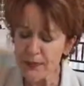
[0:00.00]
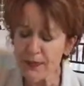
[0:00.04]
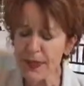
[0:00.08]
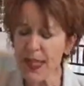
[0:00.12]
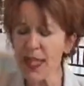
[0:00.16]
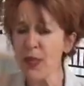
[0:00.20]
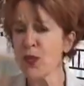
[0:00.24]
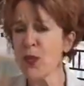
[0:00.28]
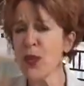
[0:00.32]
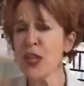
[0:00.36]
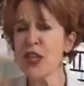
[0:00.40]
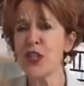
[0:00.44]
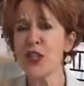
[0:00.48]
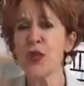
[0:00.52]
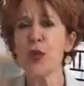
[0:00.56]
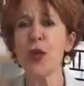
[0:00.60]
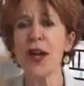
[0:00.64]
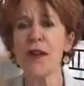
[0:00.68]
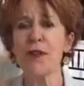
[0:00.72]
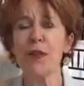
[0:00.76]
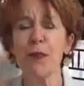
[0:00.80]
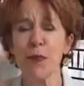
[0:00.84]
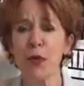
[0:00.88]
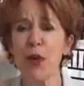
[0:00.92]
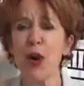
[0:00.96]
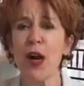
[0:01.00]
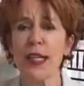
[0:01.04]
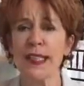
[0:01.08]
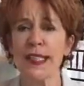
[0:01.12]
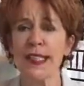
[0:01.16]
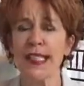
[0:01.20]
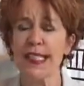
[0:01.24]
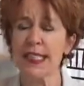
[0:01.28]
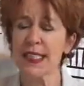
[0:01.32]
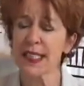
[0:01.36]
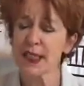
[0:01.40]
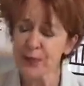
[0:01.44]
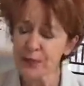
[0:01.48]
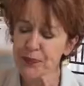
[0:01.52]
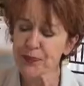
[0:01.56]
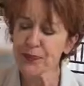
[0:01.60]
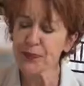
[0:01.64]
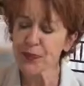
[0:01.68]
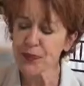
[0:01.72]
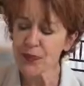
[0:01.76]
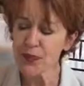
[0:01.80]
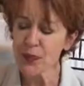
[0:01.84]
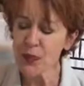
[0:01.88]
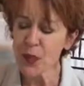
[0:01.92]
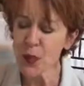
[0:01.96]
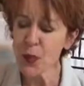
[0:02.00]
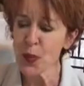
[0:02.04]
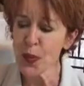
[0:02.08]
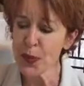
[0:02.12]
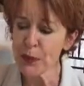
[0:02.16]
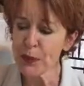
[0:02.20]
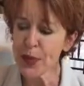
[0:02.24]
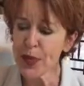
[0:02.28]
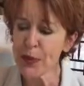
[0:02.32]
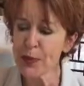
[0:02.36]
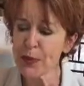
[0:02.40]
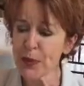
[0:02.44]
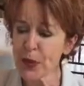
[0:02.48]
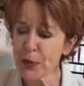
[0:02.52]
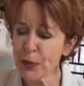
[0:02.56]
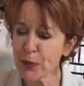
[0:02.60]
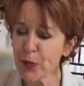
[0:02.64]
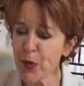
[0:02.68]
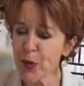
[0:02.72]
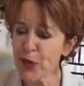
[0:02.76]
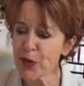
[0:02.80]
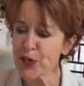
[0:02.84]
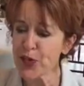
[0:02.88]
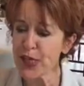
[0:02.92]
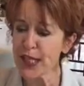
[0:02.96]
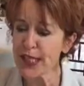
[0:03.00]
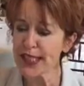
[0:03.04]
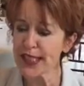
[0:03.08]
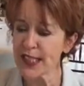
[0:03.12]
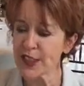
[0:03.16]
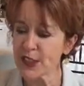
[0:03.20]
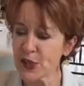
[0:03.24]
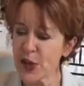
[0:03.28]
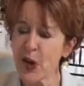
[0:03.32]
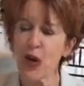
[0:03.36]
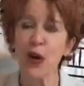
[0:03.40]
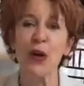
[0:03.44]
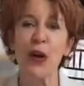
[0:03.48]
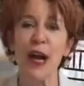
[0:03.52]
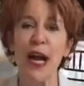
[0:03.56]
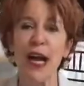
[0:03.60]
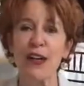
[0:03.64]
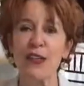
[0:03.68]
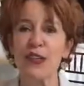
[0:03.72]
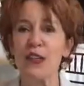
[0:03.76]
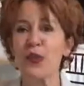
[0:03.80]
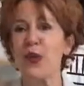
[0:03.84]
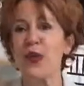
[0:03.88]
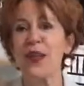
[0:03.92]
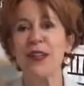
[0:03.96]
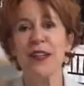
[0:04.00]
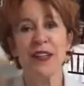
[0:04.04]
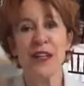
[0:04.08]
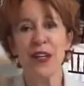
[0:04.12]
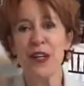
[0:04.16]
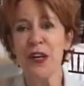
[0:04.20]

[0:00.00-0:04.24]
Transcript: And we do have a process when people approach us at Carl House, or